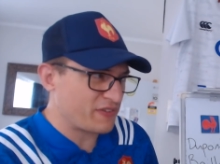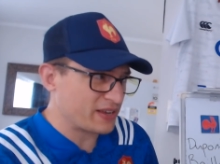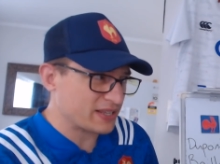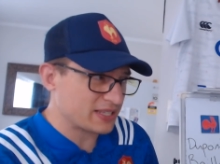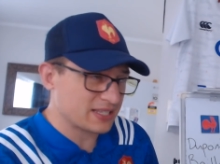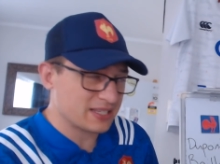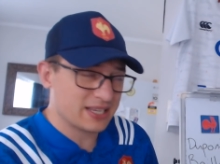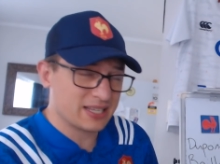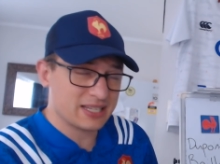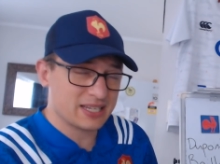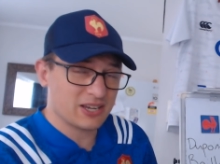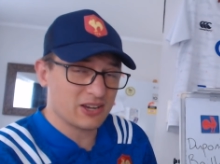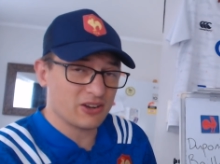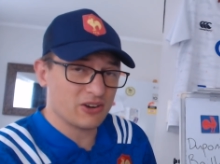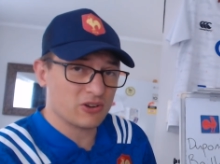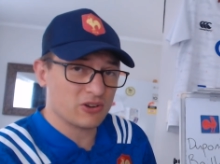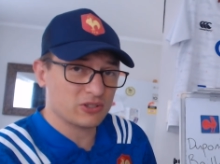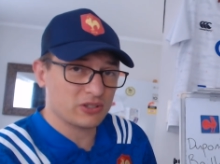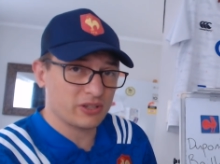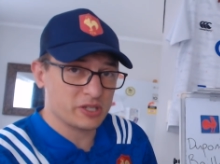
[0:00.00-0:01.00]
as I said, he got
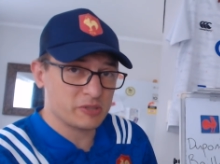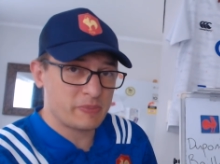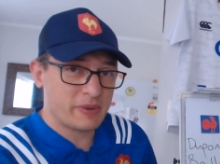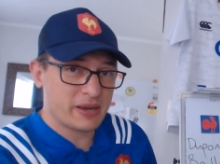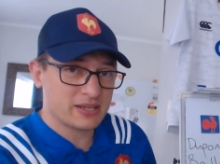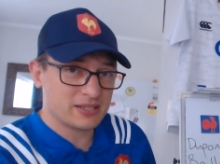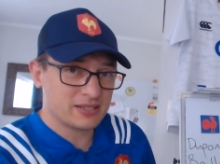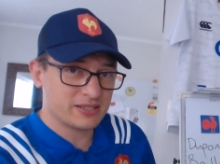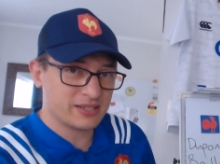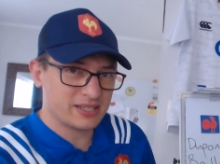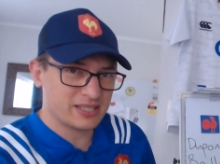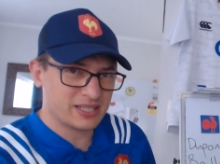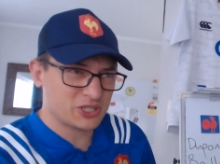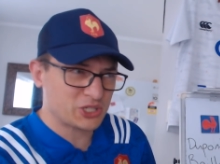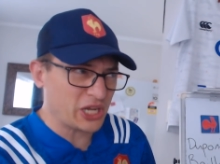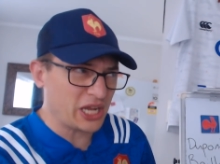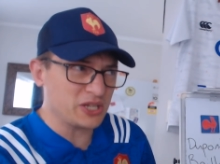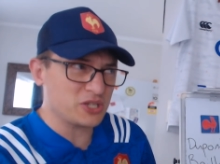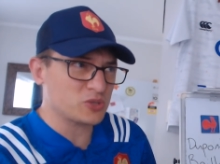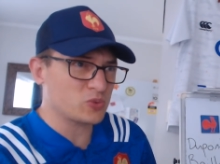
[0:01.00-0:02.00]
knocked on his backside. So he had to
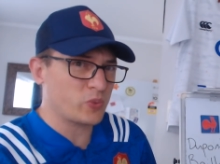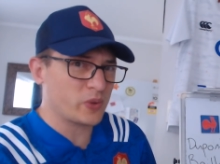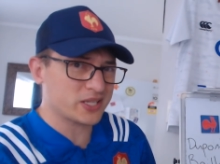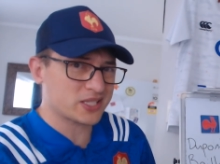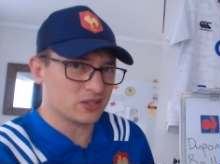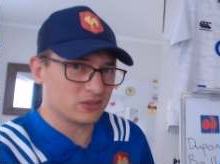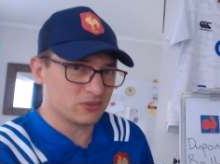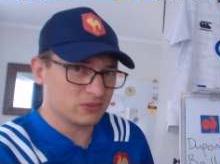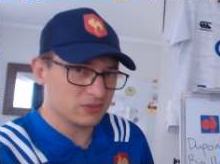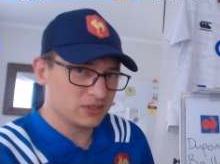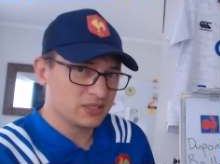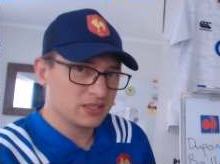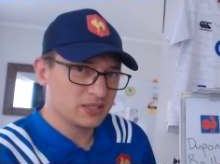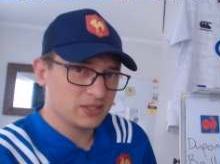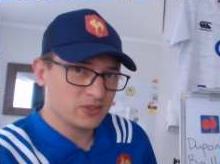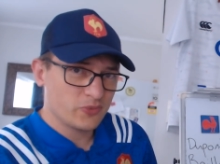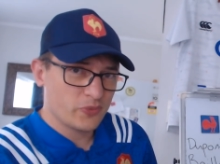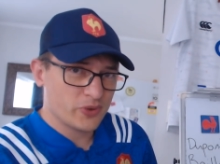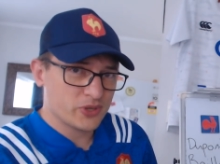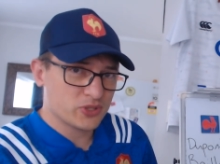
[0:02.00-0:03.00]
change his whistle.
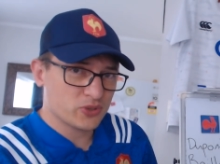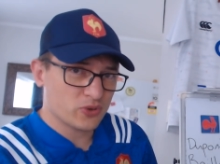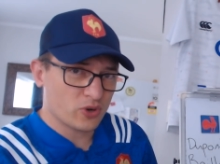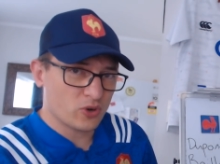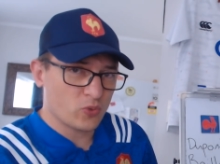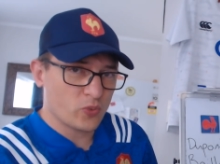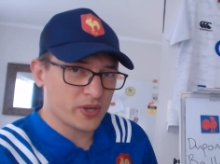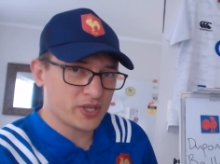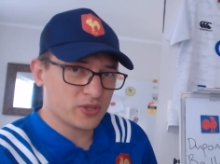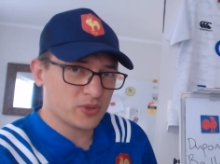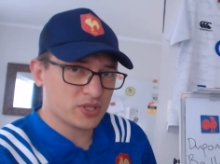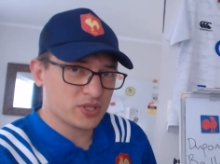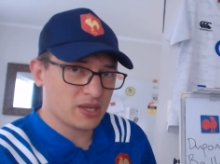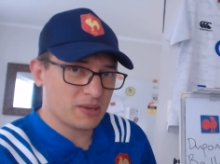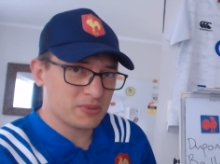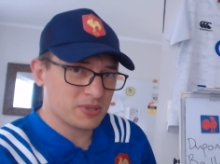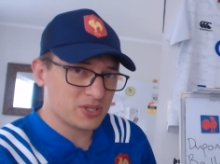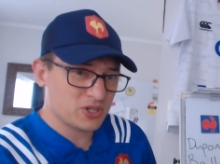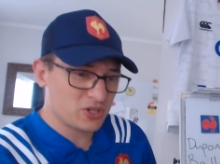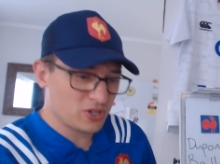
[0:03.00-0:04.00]
We saw a whistle
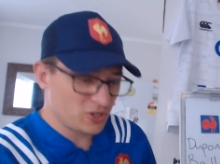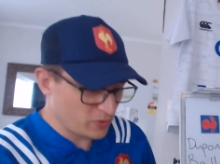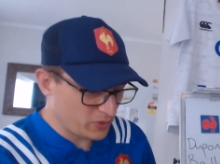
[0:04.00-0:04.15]
substitute,